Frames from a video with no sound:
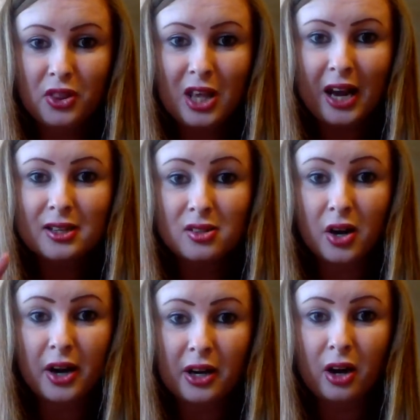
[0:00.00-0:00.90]
that is
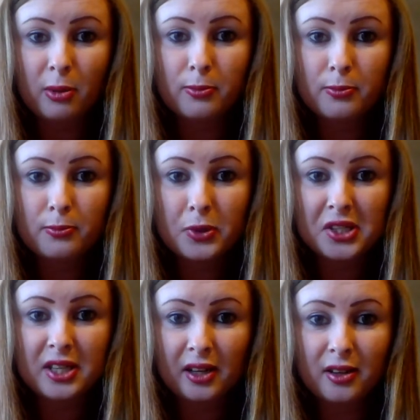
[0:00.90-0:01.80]
99%
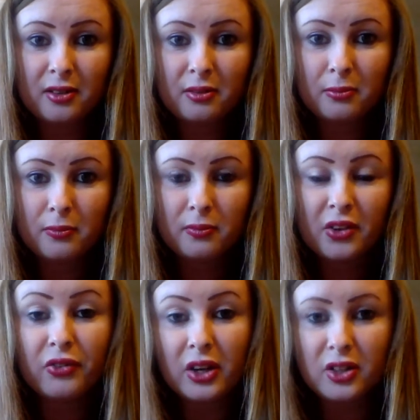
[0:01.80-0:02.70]

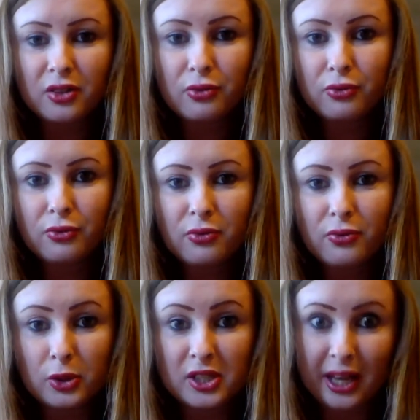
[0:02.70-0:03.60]
effective
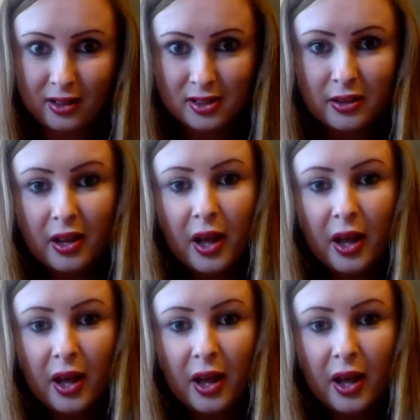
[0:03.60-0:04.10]
for sex.